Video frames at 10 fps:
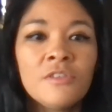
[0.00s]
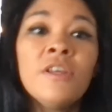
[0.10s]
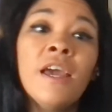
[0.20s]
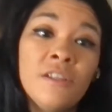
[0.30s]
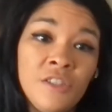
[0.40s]

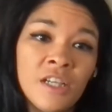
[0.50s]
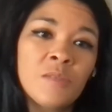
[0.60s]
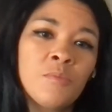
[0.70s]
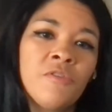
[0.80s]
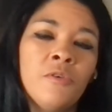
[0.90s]
Yeah,
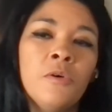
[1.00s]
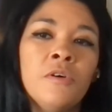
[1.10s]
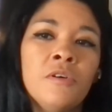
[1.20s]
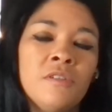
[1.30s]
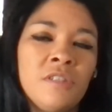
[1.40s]
just
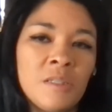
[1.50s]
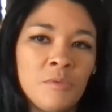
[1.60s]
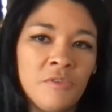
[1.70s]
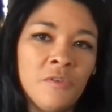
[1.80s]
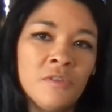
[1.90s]
before
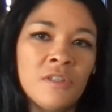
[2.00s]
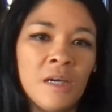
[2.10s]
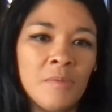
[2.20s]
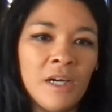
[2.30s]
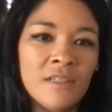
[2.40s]

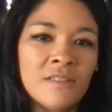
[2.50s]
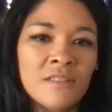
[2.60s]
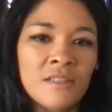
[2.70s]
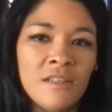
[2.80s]
Typeheist.